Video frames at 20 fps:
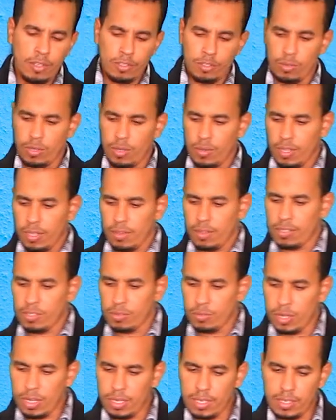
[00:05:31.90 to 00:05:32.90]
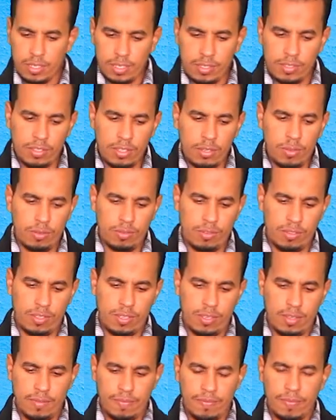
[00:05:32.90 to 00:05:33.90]
To know that this word is
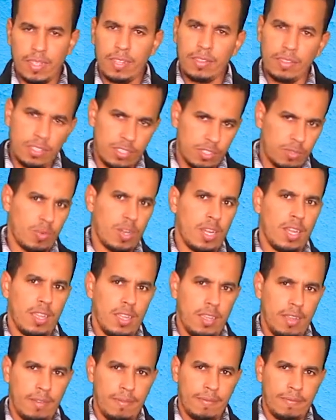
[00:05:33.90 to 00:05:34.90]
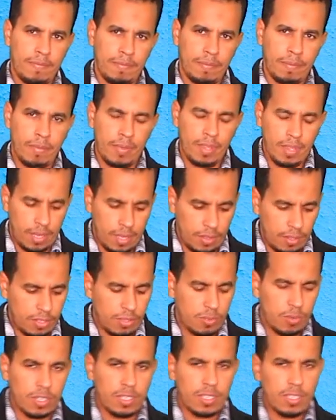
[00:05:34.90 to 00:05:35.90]
used in this way, and
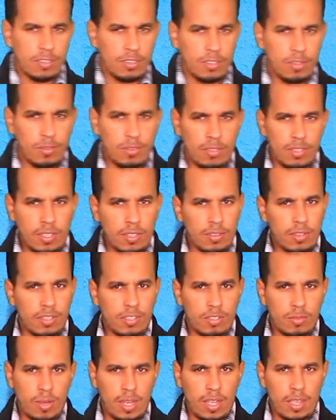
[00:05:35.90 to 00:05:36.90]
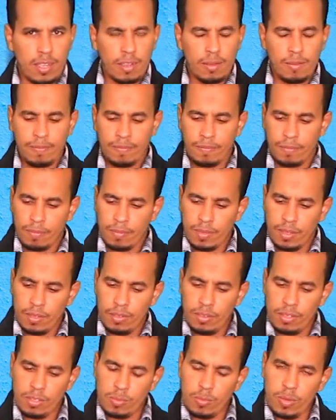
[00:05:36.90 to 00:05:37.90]
this word is used in this way.
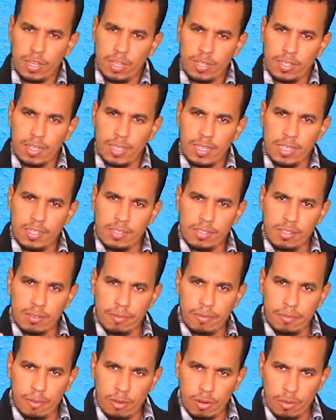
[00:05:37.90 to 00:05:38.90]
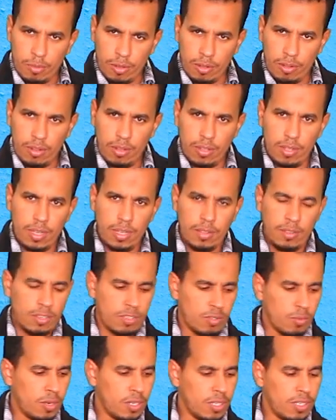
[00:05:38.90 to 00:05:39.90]
This word is formal, and
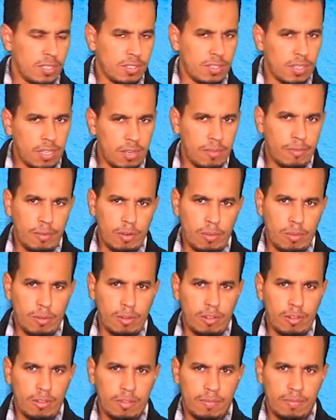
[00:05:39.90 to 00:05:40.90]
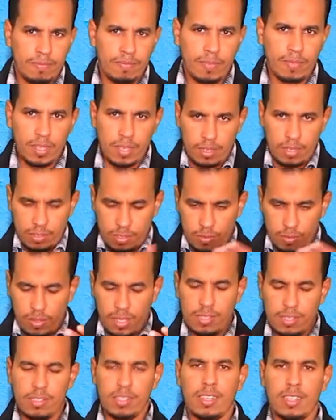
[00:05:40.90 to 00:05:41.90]
this word is informal. And so
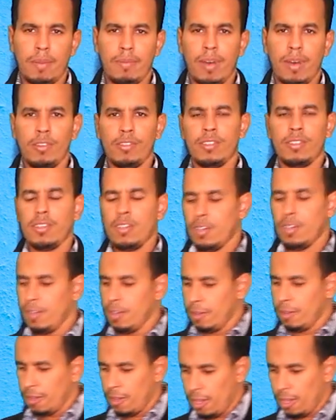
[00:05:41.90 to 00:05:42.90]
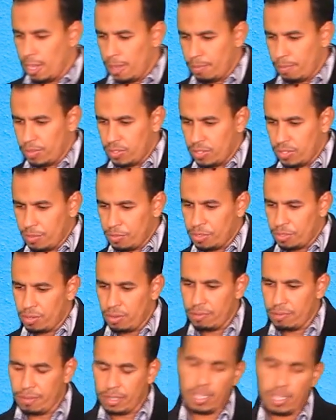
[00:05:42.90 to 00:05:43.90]
that's it about perception
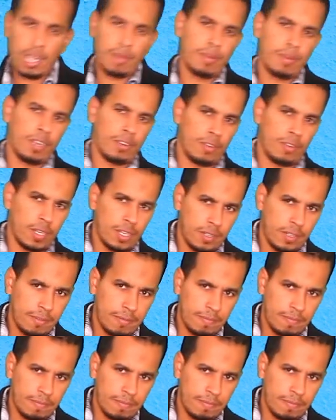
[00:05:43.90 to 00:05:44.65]
of vocabulary.